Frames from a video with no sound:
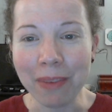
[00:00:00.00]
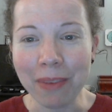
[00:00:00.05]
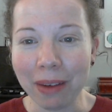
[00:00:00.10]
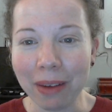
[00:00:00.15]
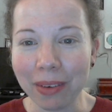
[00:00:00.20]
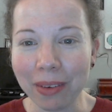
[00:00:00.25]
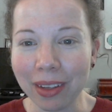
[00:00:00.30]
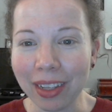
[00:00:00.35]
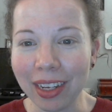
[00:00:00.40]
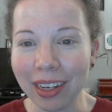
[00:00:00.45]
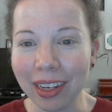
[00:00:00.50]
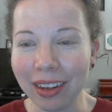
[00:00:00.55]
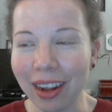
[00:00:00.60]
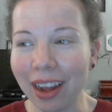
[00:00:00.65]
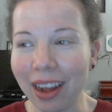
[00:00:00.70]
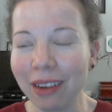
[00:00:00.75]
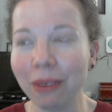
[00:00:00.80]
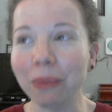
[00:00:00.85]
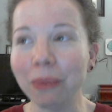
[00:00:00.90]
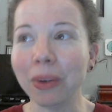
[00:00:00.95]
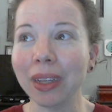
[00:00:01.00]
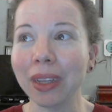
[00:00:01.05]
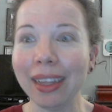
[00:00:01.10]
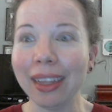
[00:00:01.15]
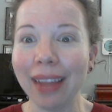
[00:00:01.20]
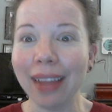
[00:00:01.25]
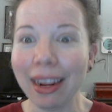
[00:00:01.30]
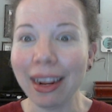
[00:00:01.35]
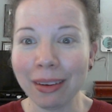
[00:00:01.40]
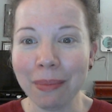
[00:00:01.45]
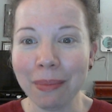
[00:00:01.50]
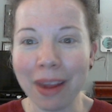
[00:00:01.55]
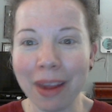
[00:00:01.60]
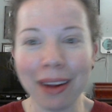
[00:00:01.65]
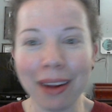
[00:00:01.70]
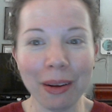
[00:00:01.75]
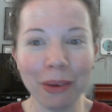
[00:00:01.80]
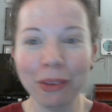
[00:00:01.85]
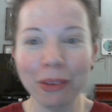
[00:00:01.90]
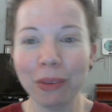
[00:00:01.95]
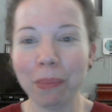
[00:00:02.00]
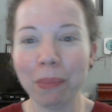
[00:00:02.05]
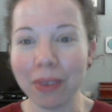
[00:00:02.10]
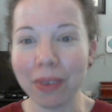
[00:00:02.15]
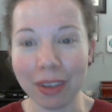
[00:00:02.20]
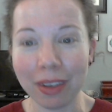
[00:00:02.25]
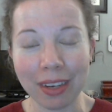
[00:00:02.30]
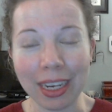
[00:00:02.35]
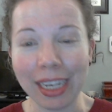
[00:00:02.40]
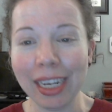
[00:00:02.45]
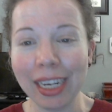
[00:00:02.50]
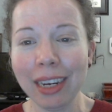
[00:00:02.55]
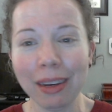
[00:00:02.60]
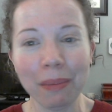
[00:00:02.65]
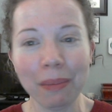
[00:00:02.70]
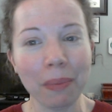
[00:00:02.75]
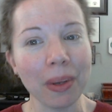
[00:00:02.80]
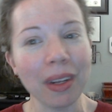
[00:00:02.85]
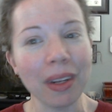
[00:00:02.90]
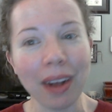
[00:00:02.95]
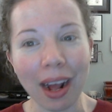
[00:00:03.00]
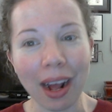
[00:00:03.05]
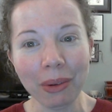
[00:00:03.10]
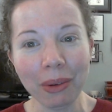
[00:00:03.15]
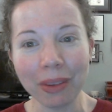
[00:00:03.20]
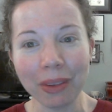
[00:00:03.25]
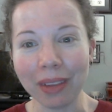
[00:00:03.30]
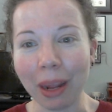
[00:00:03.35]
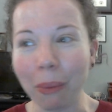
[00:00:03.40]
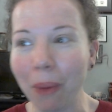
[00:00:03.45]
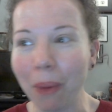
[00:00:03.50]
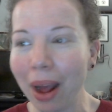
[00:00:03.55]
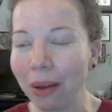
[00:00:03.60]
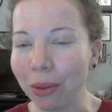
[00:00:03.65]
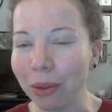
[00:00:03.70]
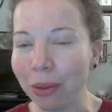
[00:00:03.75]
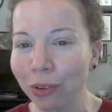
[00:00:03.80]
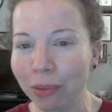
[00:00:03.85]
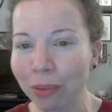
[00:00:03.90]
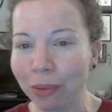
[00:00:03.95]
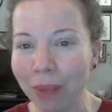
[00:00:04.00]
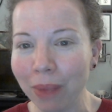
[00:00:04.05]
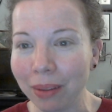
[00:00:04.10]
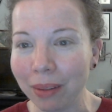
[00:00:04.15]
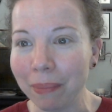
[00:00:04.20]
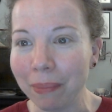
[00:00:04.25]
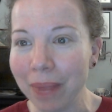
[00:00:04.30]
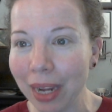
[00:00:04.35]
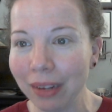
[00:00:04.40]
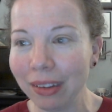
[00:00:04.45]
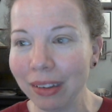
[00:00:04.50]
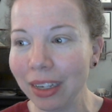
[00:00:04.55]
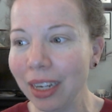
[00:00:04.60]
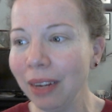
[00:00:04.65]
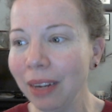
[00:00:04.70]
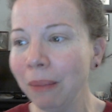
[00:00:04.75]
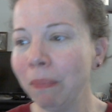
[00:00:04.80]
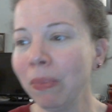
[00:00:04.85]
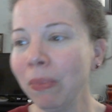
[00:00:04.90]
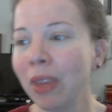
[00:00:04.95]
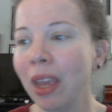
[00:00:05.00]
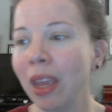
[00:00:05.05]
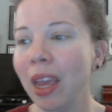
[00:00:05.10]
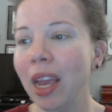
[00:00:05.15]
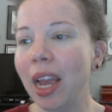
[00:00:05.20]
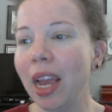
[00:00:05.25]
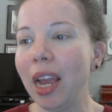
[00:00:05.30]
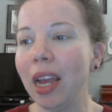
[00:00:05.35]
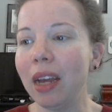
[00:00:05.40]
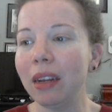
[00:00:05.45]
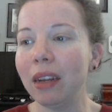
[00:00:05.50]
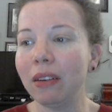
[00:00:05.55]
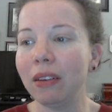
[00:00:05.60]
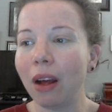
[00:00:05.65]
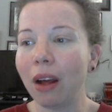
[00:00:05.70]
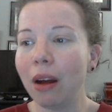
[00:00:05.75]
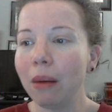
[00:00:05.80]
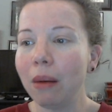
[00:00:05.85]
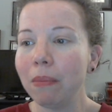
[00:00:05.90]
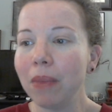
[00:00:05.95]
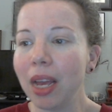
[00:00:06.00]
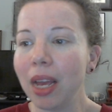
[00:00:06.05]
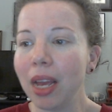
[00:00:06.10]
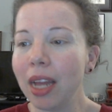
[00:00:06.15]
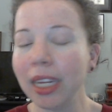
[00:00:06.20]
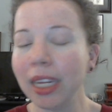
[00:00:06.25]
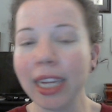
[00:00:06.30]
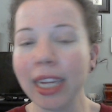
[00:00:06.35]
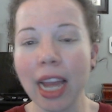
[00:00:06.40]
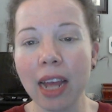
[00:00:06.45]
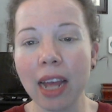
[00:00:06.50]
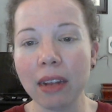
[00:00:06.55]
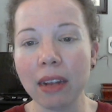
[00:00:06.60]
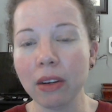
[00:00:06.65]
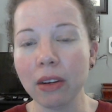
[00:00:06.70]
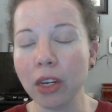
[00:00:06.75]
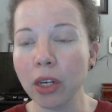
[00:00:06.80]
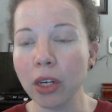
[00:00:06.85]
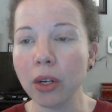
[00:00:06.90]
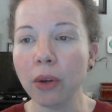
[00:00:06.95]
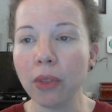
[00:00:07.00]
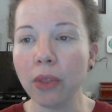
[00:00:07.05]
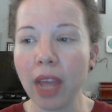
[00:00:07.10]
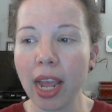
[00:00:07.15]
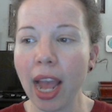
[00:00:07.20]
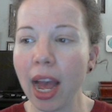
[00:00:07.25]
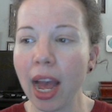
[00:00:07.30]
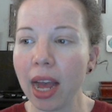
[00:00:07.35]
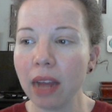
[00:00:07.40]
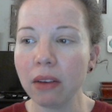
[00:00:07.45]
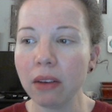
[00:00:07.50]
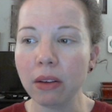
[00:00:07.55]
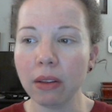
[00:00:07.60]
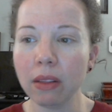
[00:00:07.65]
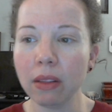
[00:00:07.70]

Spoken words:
not really, I don't really like tomatoes, but to eat, but I was like, wow, those smell amazing. And again, they had